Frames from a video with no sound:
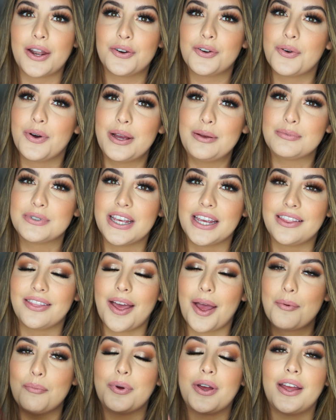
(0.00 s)
don't know why I'm saying
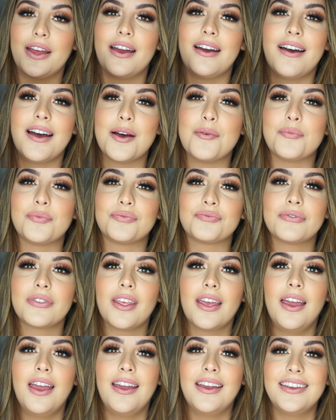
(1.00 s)
that, but
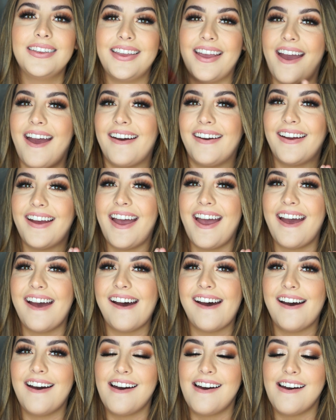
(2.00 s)
yeah,
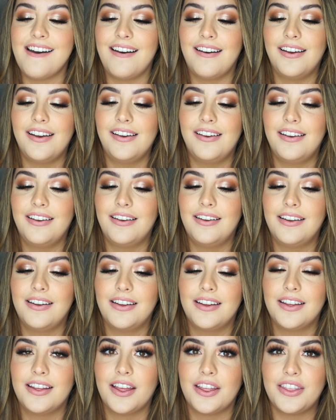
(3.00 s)
I
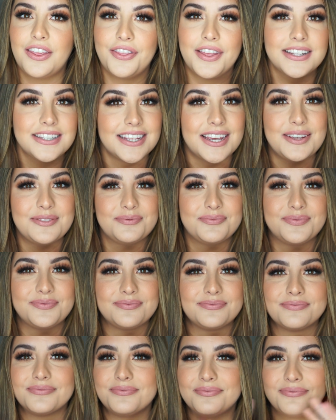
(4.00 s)
think that's it.
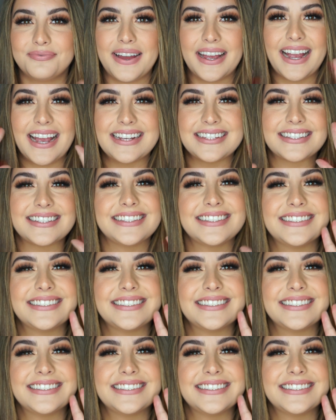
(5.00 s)
Bye guys.